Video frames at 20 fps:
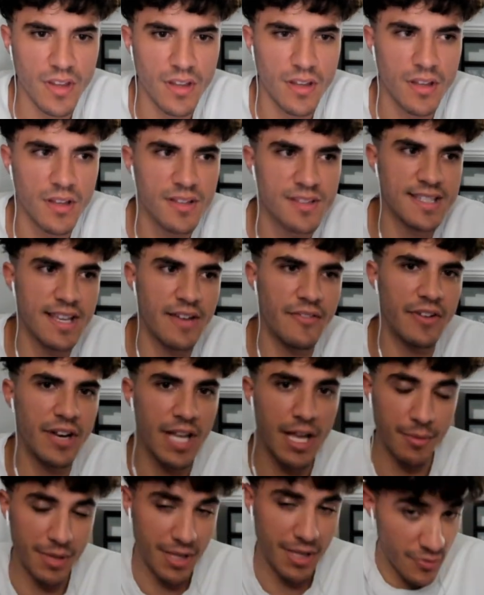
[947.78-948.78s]
7
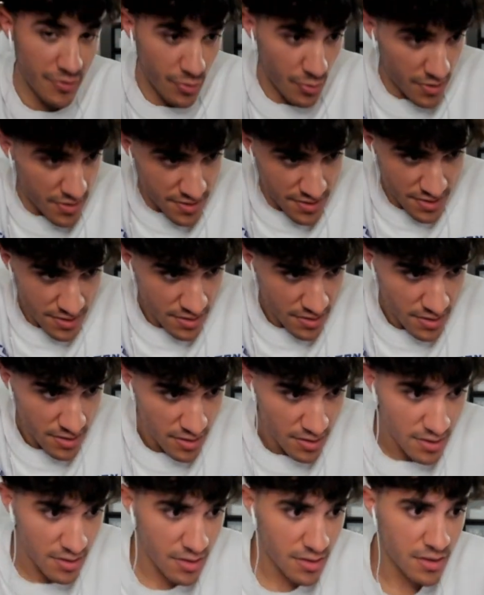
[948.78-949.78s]
a.m. Give it to us.
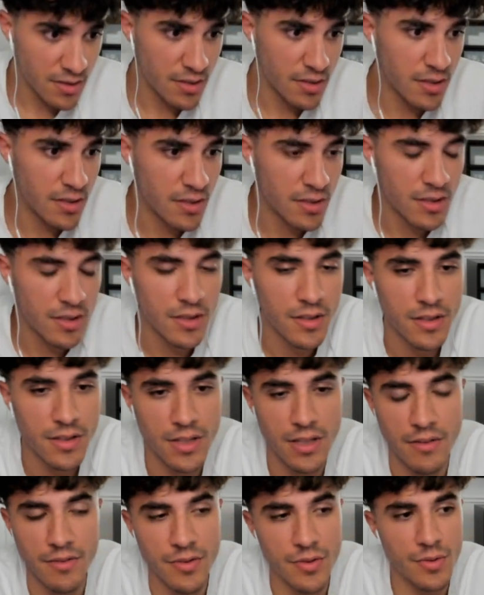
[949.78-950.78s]

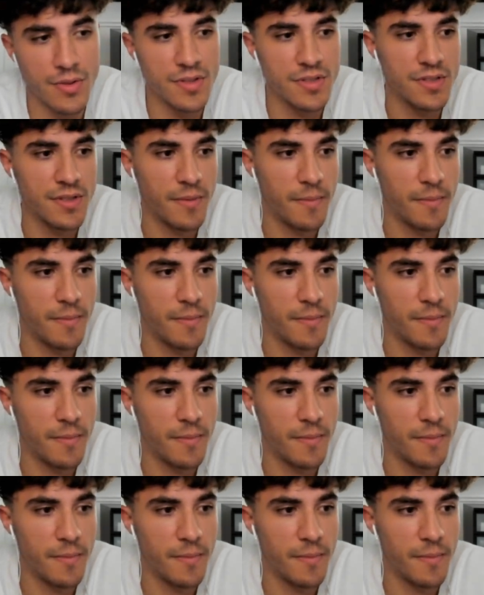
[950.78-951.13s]
Give it to us.